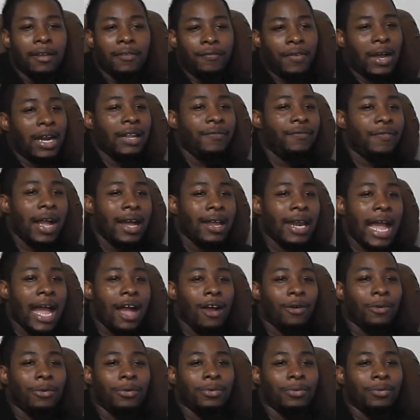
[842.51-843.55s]
finally found
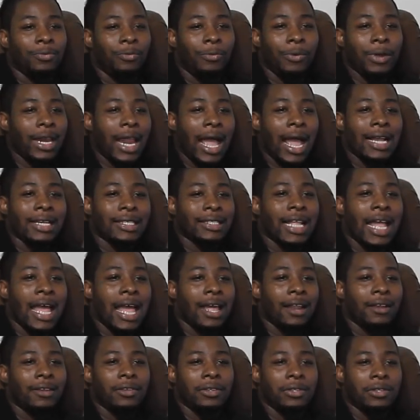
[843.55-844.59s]
out, realized
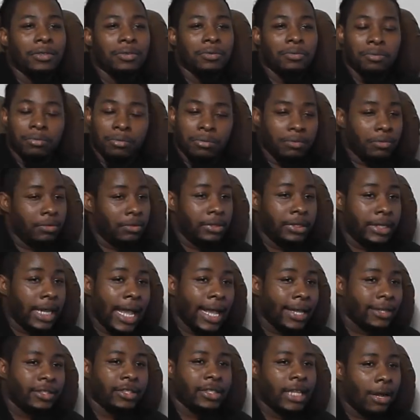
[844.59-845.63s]
that
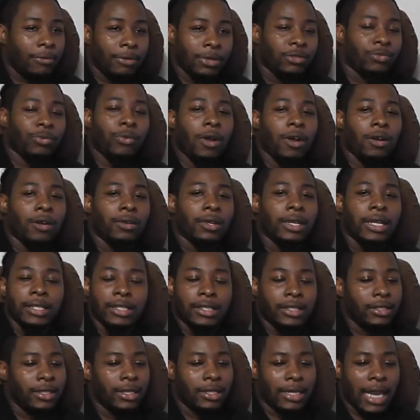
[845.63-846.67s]
yes, that was wrong,
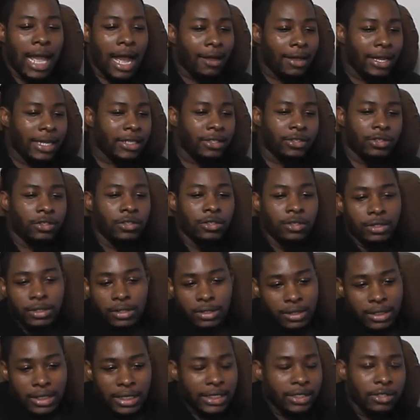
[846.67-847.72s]
and now he's
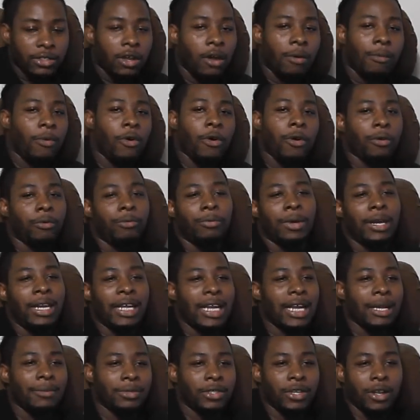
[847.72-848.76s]
he's no more when
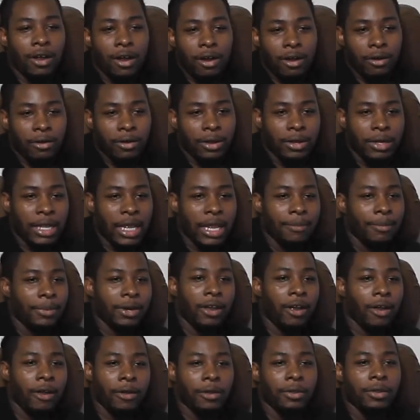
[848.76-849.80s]
it comes to her, him
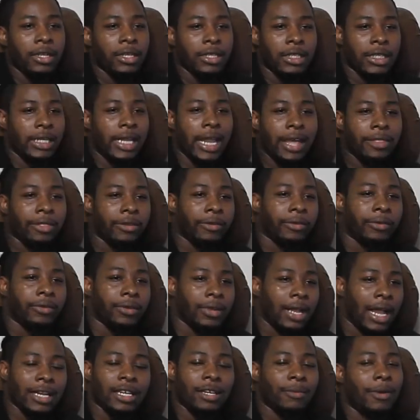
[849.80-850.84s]
and her together.
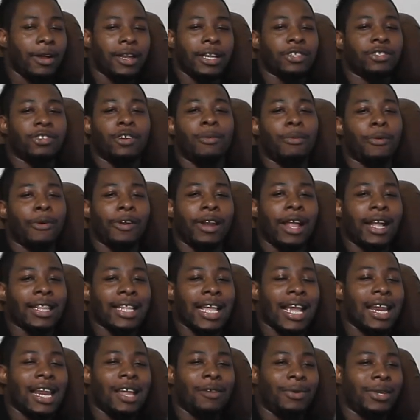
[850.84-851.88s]
I ain't talking about he's no more like
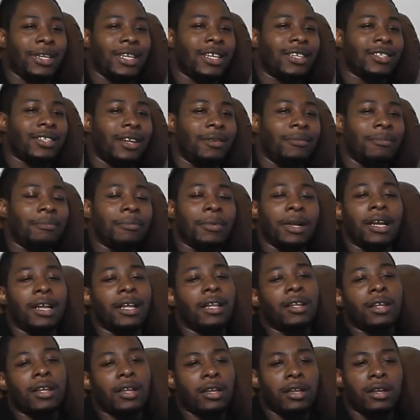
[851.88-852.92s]
that, like we did something,
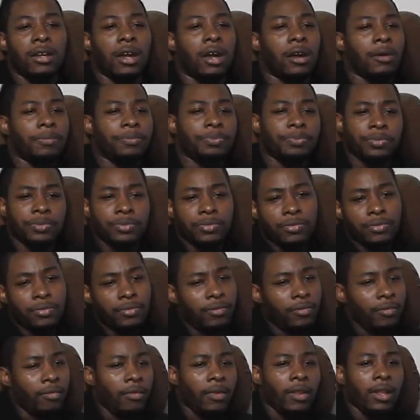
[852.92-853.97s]
but you know,
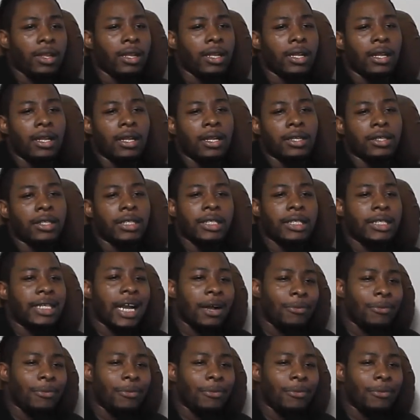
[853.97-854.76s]
she's